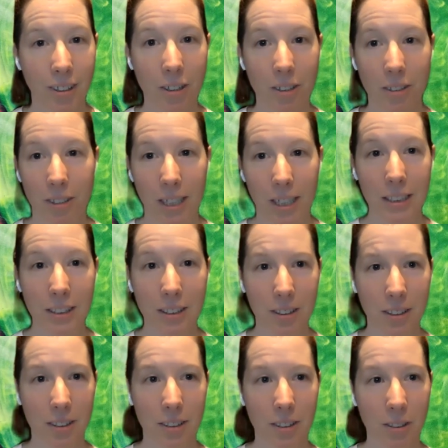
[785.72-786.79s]
Oh,
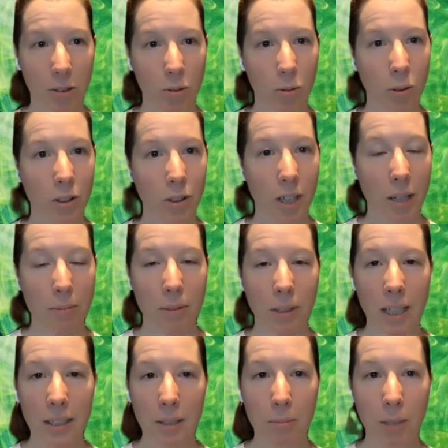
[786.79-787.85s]
excellent. Well, I'm
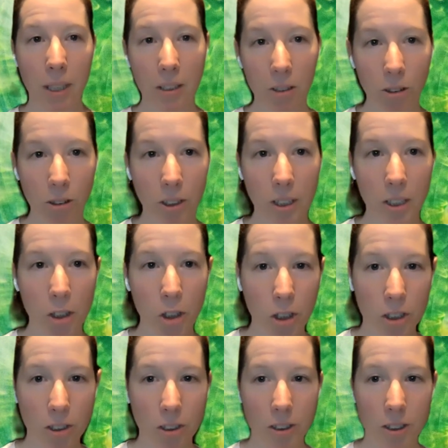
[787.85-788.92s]
glad that my little glitch
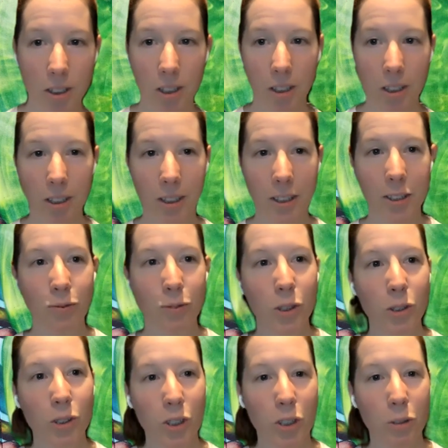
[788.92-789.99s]
didn't
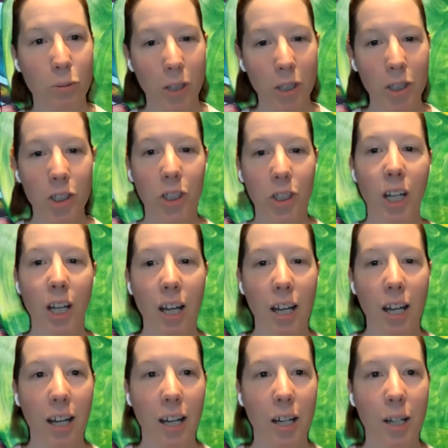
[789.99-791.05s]
confuse too much.
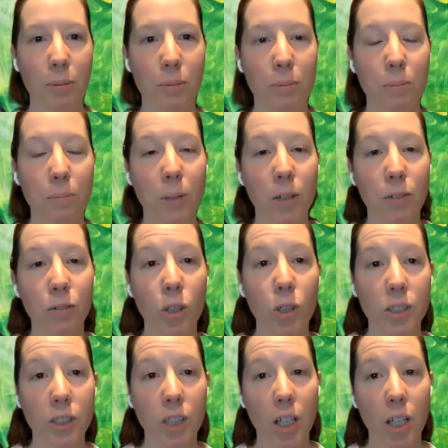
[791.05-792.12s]
But of
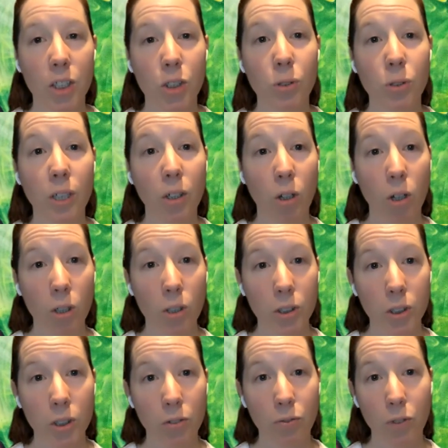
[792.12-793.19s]
course, you can
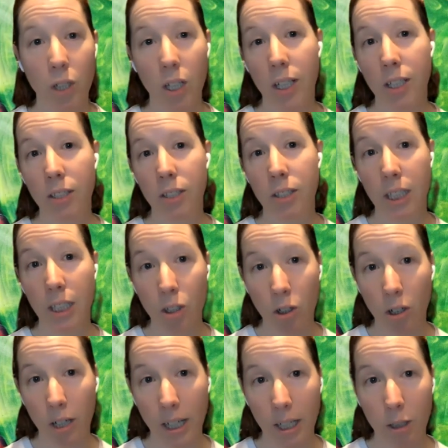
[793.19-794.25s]
also find in
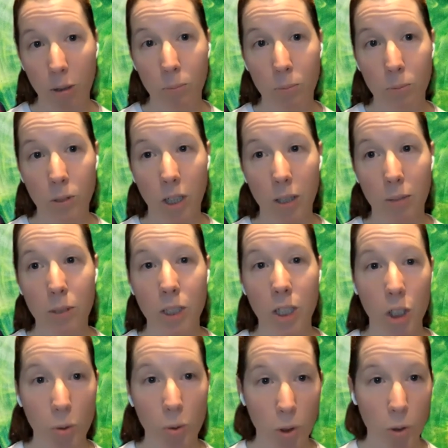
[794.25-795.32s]
our help
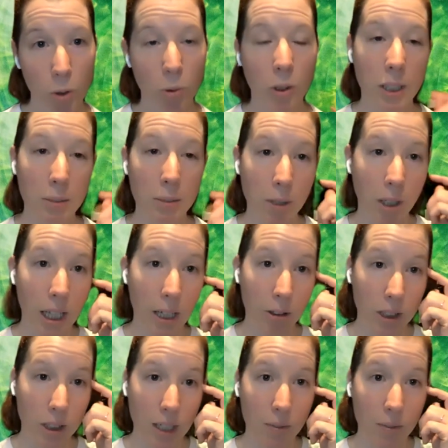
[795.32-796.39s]
documentation, which we'll email
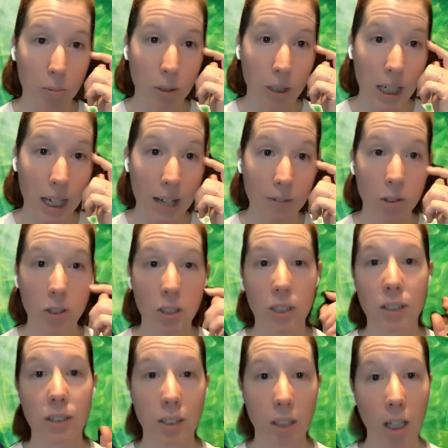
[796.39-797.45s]
out to everybody after
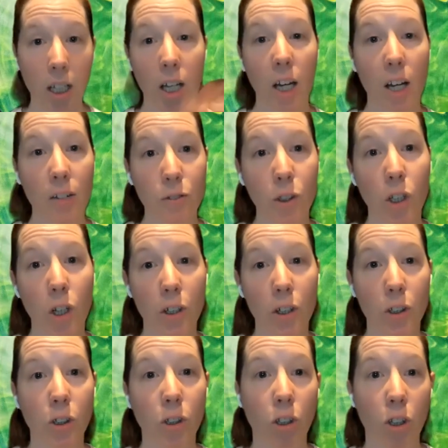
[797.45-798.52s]
this, a full
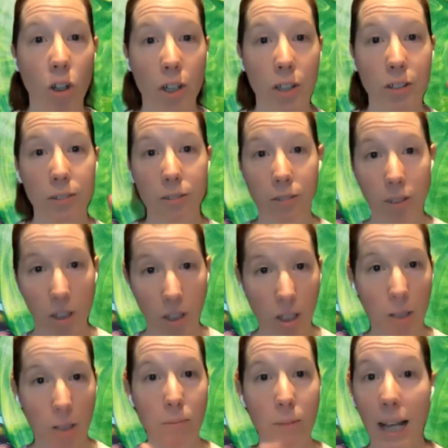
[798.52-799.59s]
article on
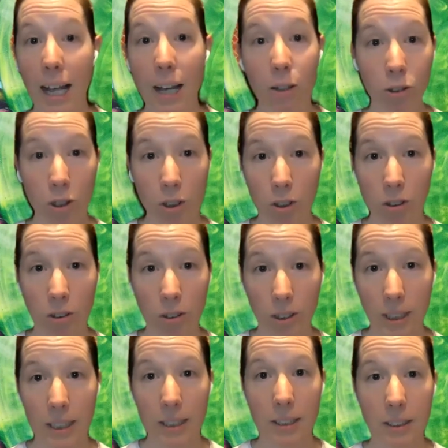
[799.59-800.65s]
how to
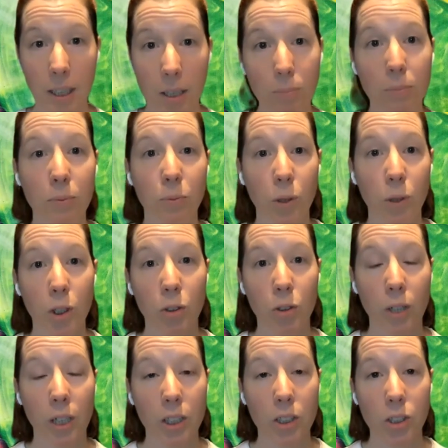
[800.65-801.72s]
set this up when you're
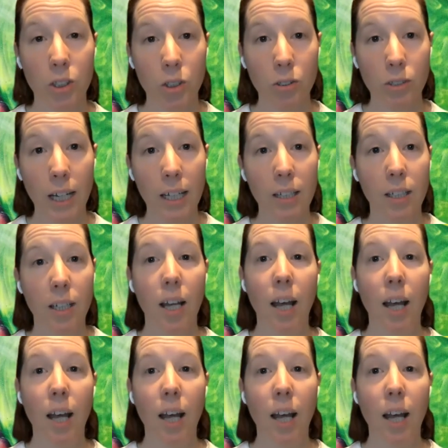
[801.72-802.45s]
ready to do that.